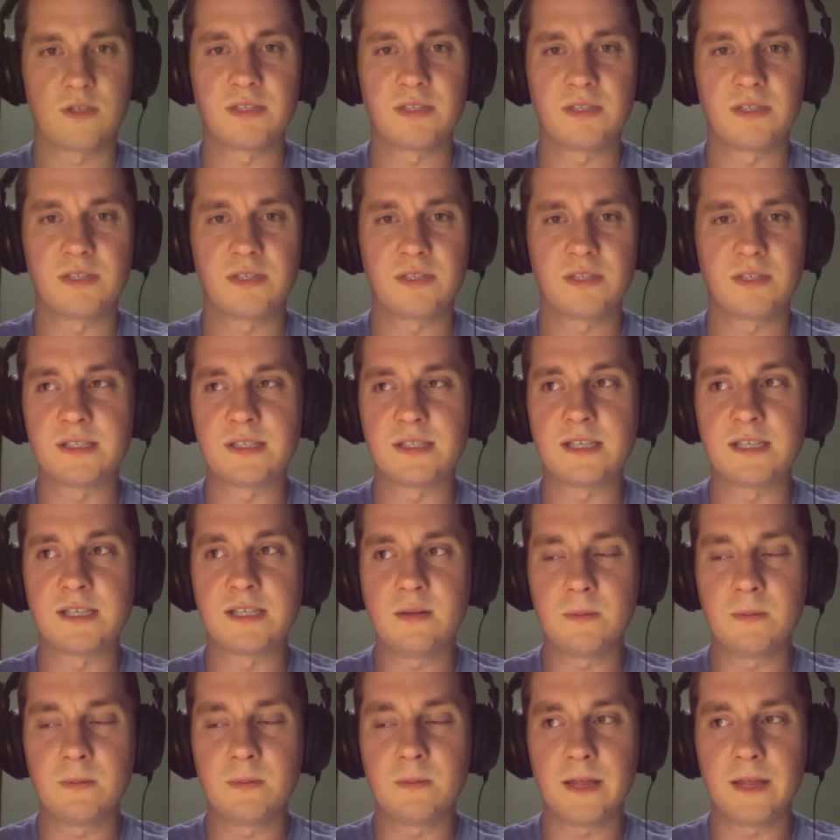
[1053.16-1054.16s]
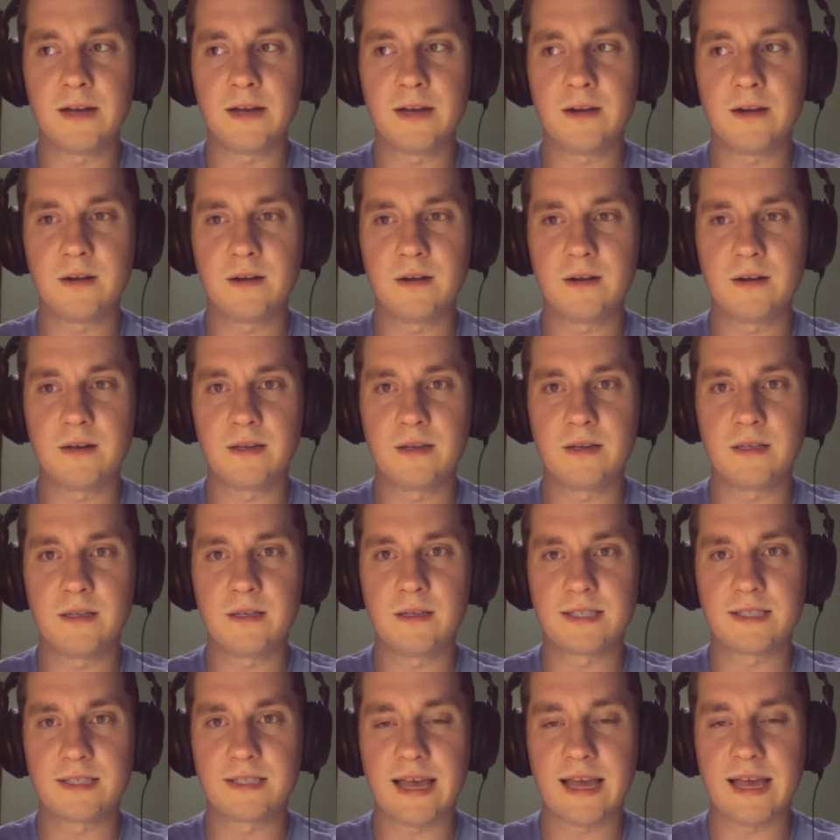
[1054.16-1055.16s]
is the single player,
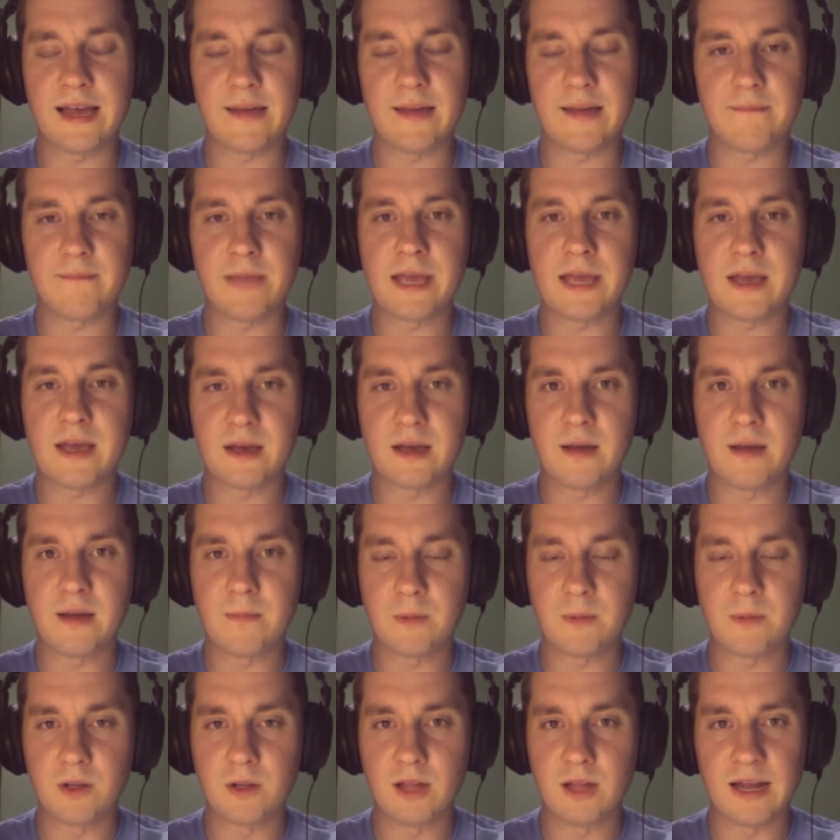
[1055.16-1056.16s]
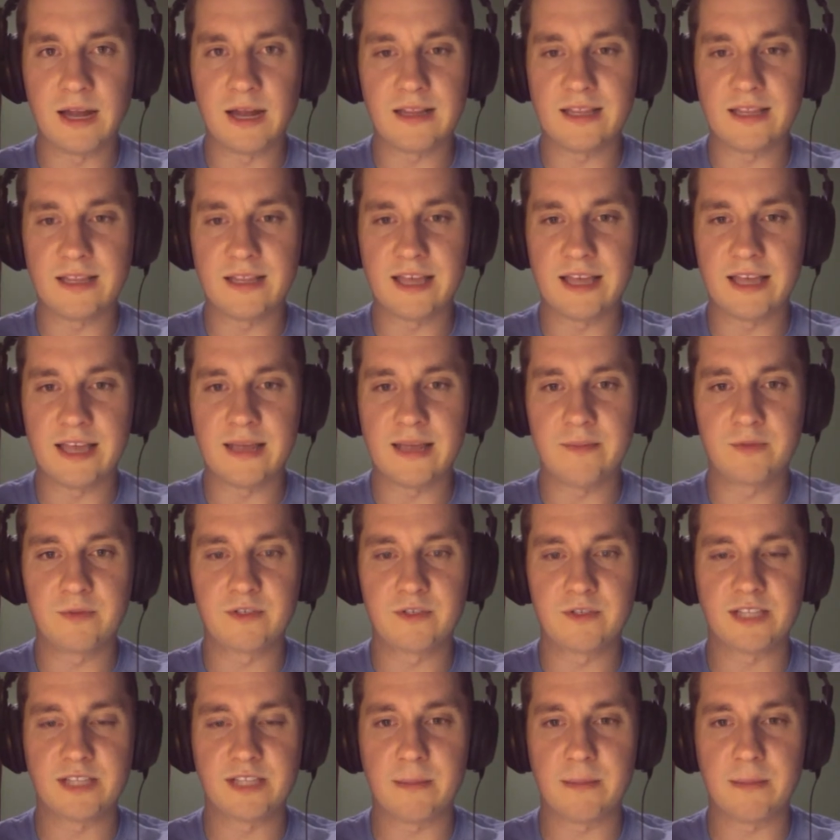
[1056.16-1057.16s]
is that make up a lot of the game, or
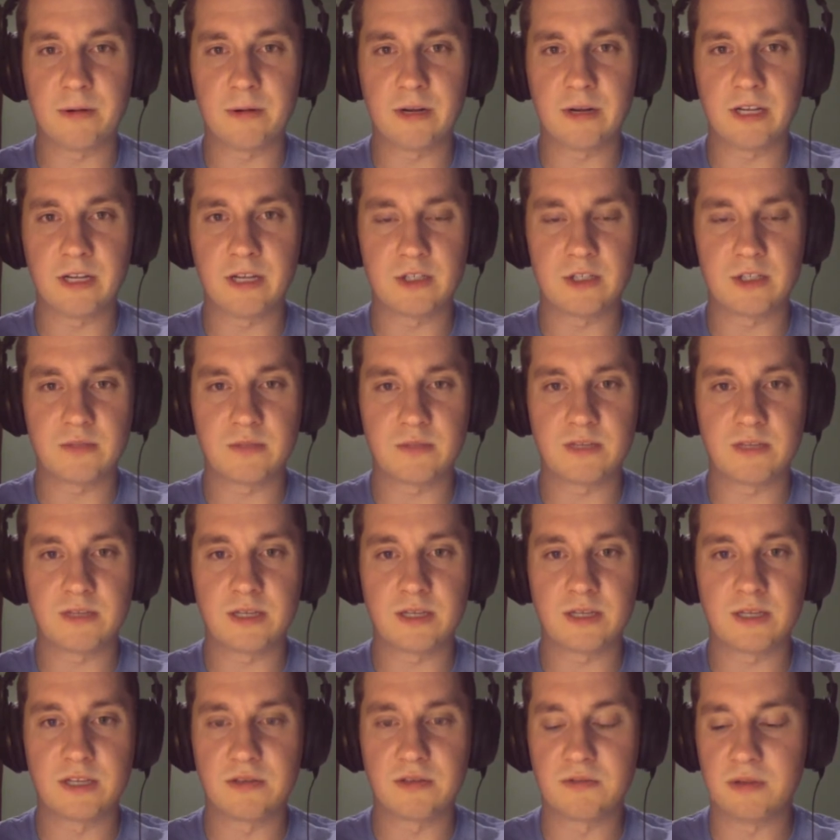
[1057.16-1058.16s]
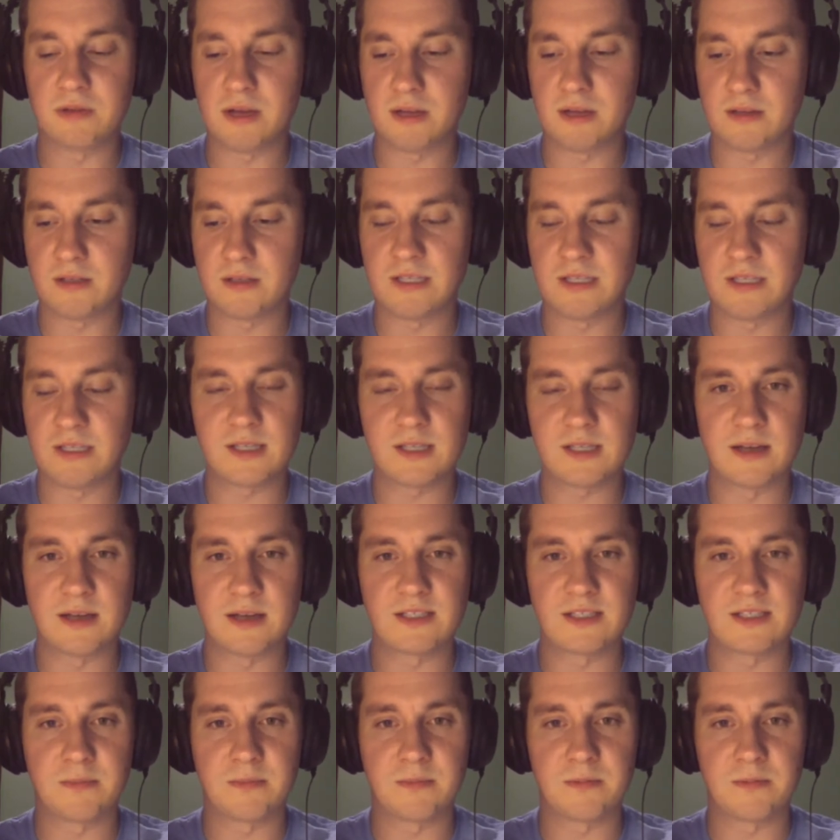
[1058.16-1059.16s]
is that pretty? Can you at least
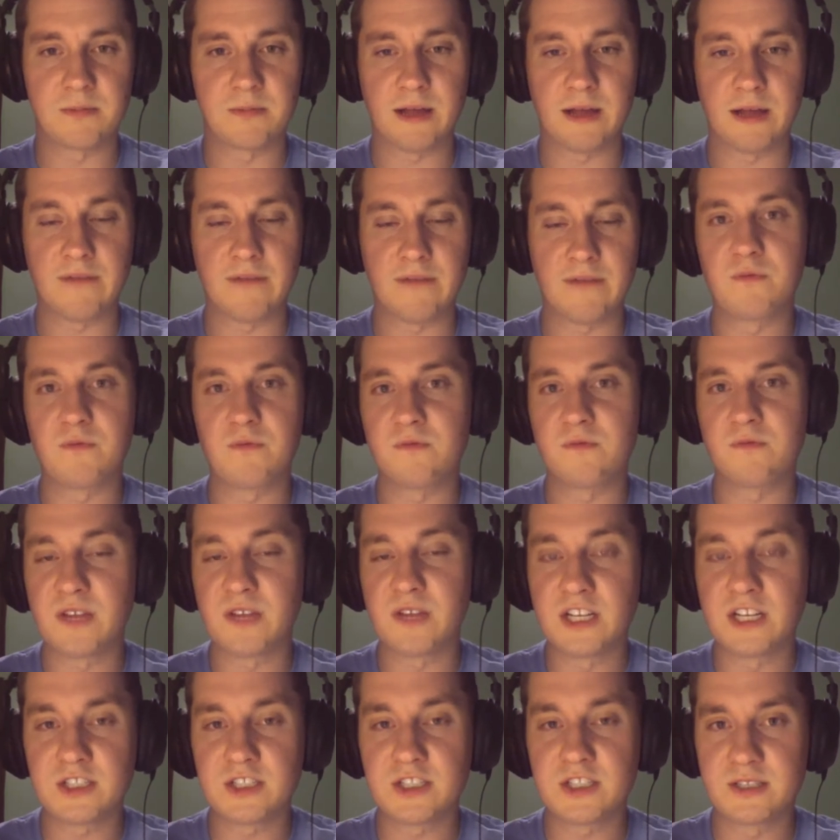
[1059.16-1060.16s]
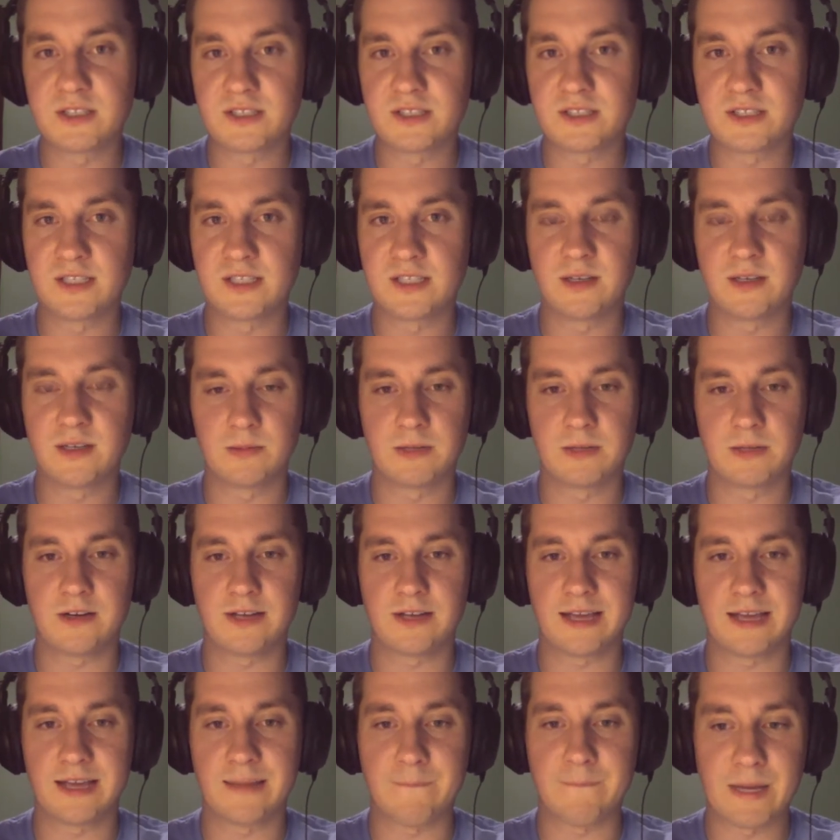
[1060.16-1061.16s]
have you finished the single player
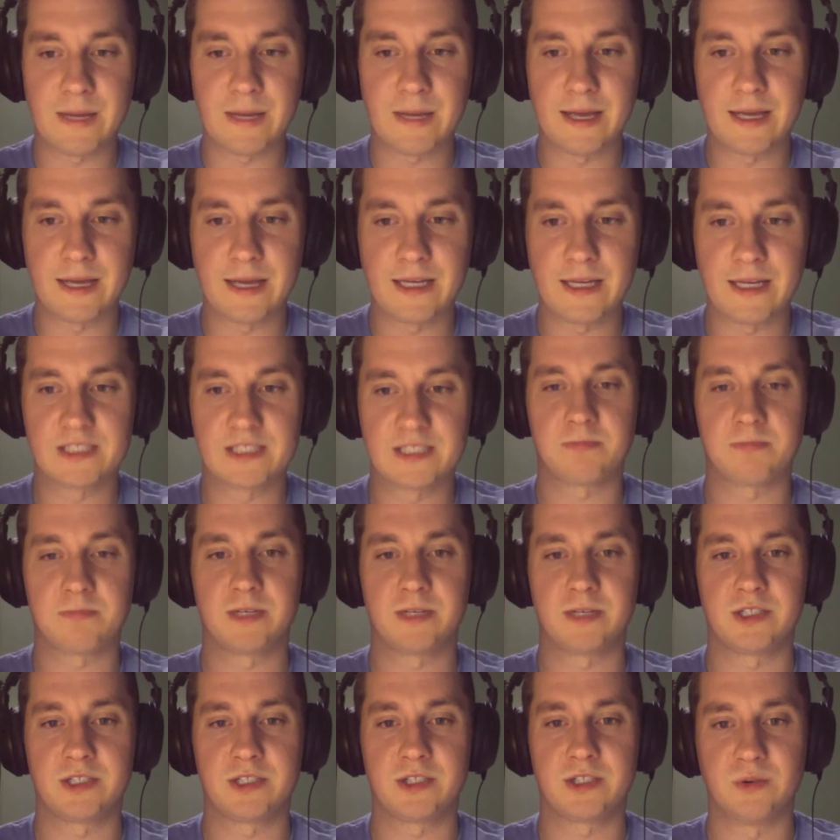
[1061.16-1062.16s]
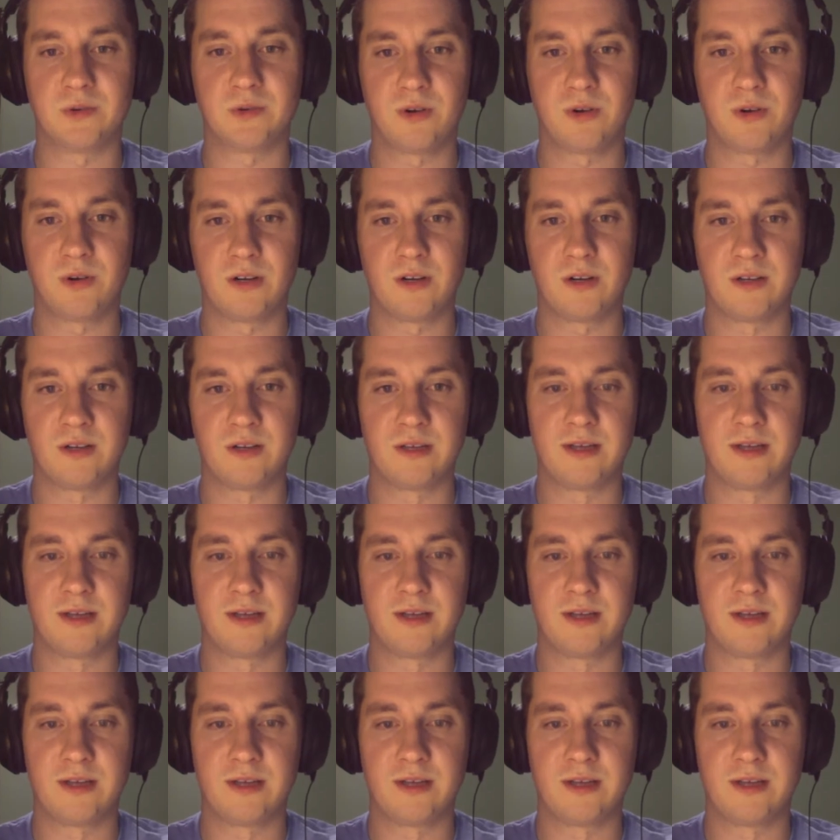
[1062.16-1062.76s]
campaign? Is it pretty short?